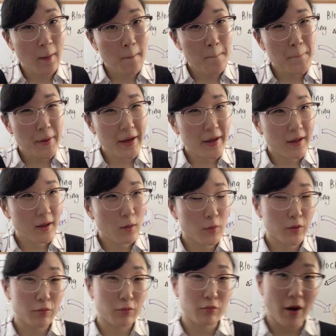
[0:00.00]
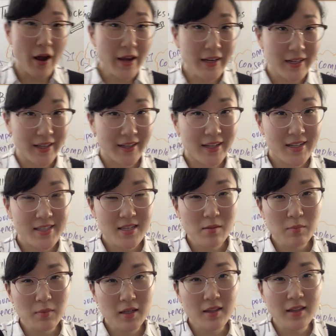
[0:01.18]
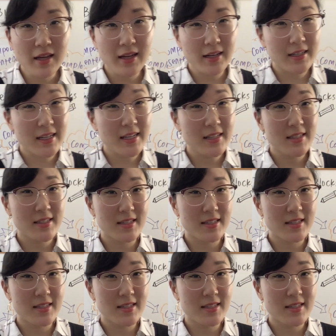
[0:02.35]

But with writing, it's something that needs